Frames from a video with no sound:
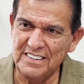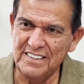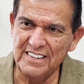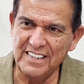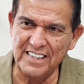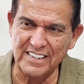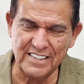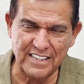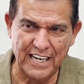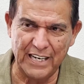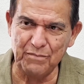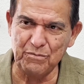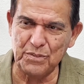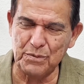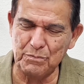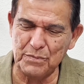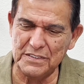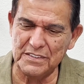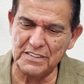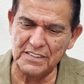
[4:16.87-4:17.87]
It came to
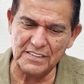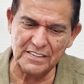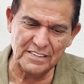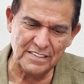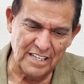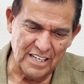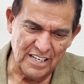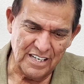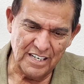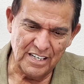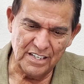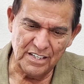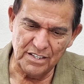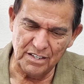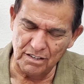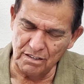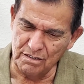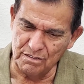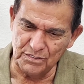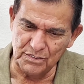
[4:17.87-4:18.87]
me, he says,
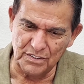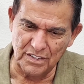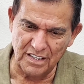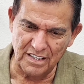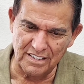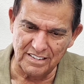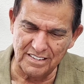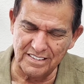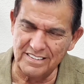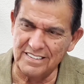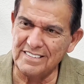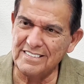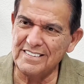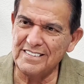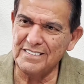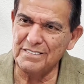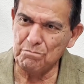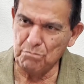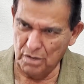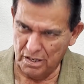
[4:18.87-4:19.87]
John
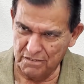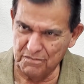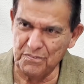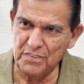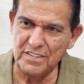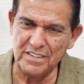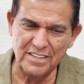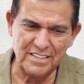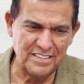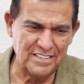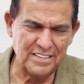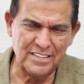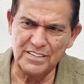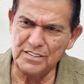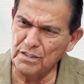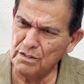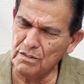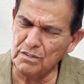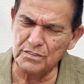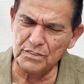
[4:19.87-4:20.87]
Montford,
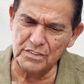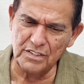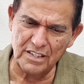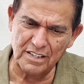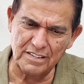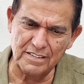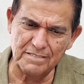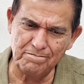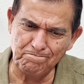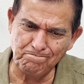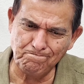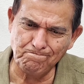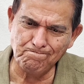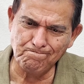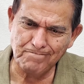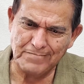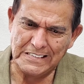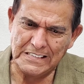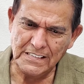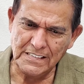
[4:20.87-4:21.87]
John,
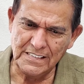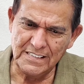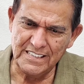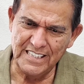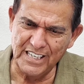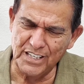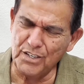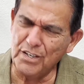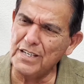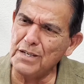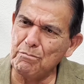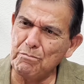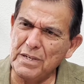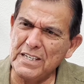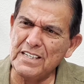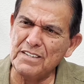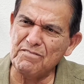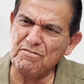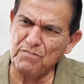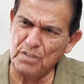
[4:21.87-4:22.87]
it could have been
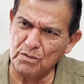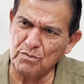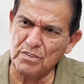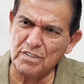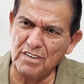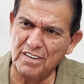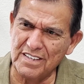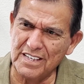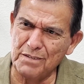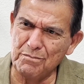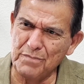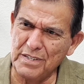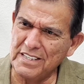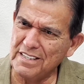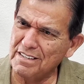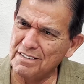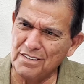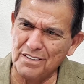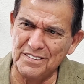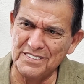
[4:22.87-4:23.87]
a phone call I made a
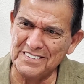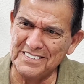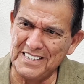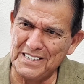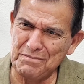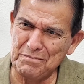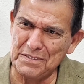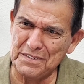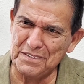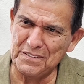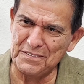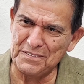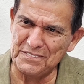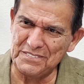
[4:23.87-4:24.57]
long time ago.